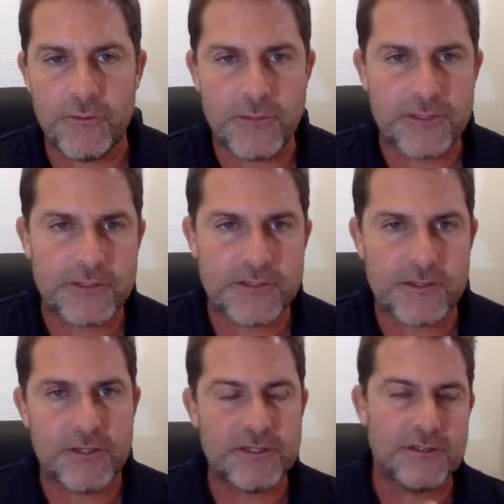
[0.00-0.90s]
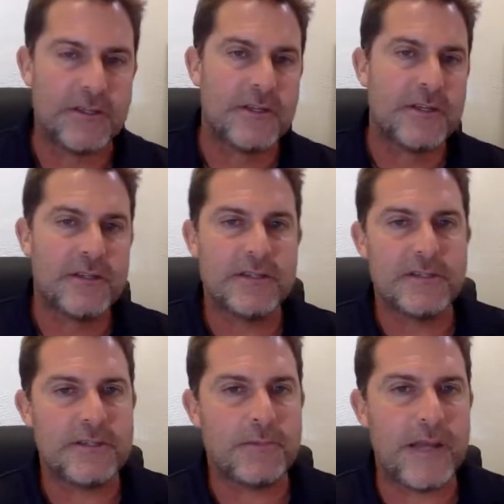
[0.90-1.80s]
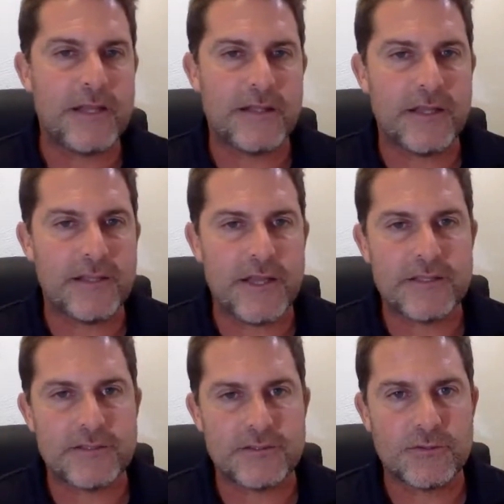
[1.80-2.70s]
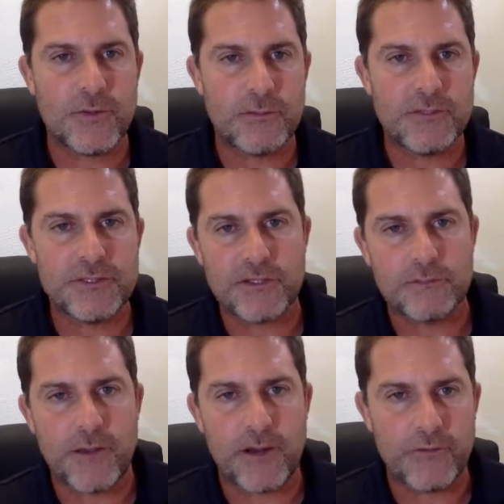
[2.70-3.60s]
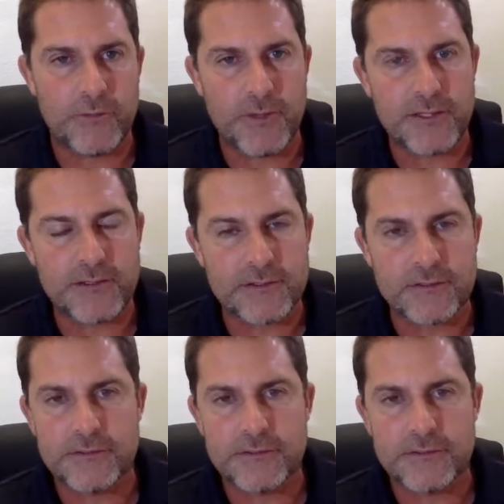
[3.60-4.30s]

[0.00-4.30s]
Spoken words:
fermented. So this is a blend that has 20% barrel fermented